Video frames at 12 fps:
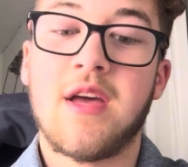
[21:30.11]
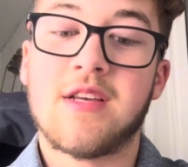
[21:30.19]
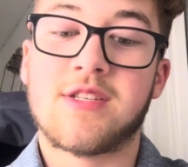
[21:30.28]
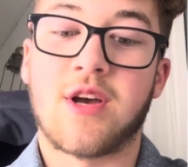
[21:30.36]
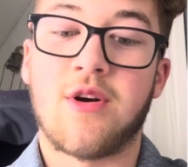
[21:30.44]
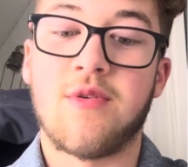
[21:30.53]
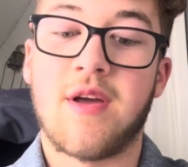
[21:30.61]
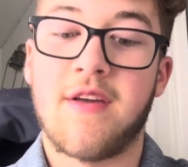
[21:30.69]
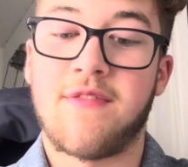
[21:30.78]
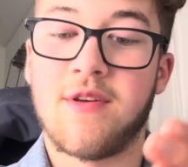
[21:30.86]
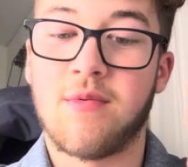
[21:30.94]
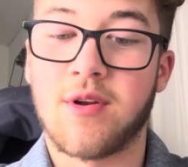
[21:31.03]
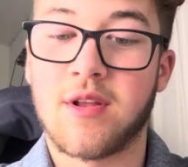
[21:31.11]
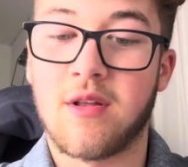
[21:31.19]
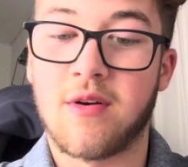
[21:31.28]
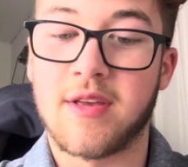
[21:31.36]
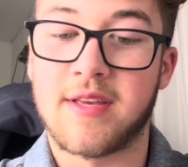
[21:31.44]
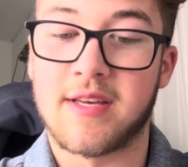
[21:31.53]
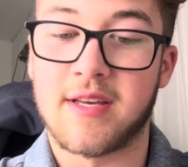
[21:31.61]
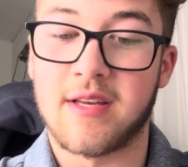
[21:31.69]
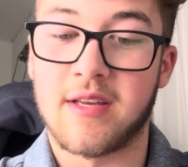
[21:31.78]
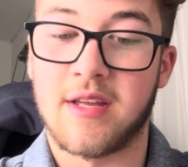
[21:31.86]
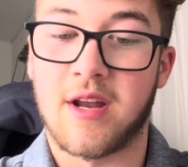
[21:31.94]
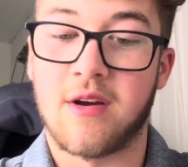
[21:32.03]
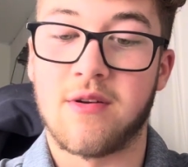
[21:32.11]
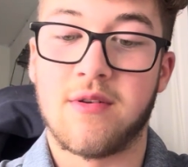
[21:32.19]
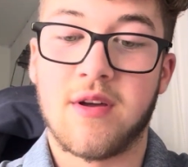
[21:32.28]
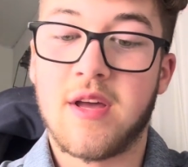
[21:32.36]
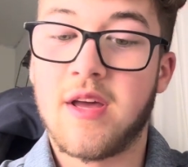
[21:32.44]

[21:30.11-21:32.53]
So if you want to, like, you know,